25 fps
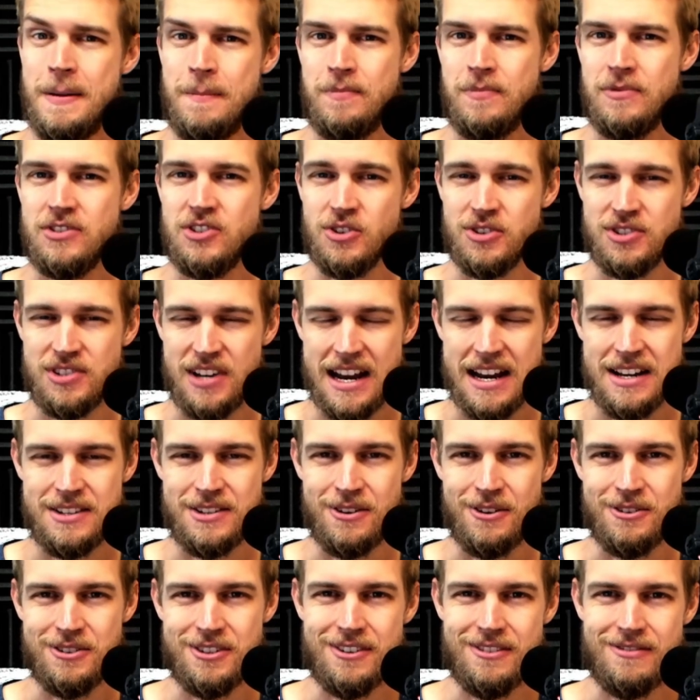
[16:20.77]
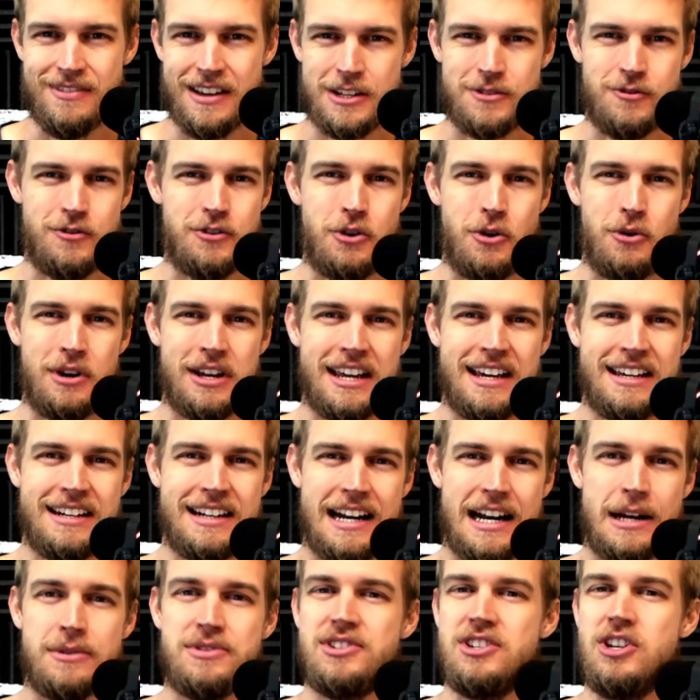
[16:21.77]
So stay tuned. Thanks for tuning in, and
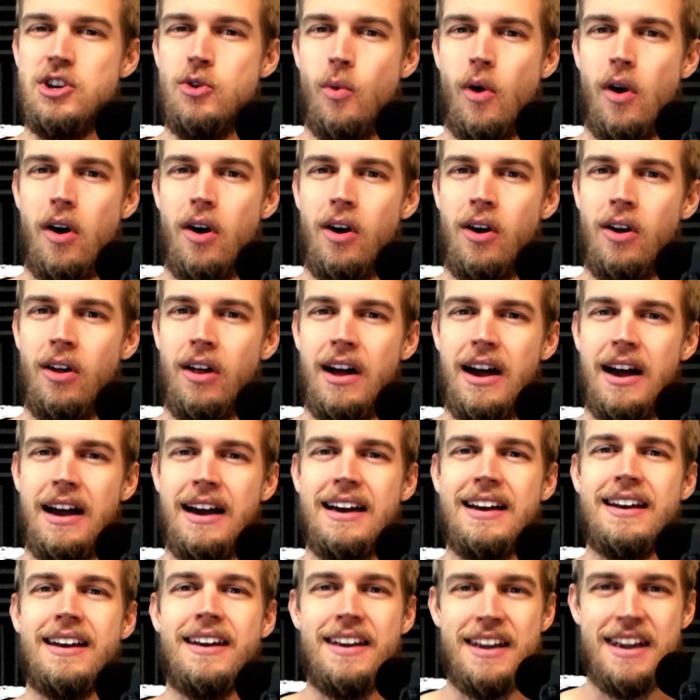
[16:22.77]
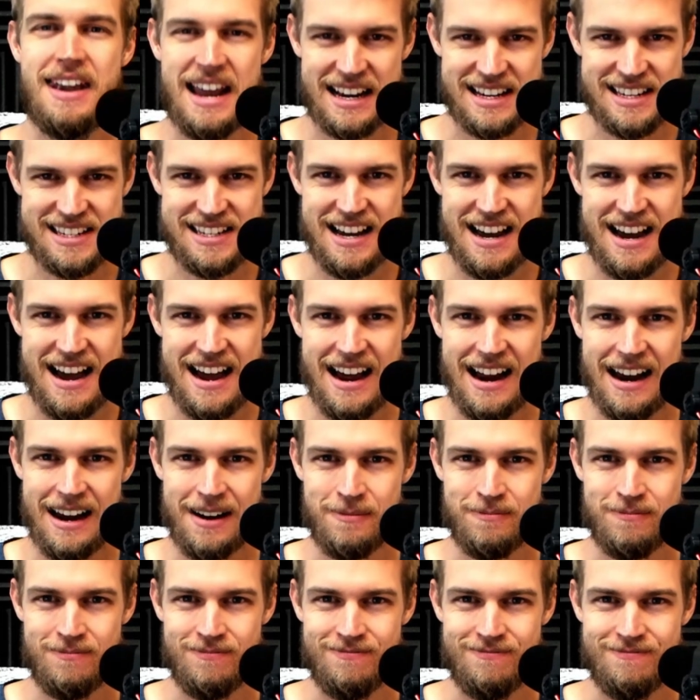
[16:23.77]
I'll see you all next time.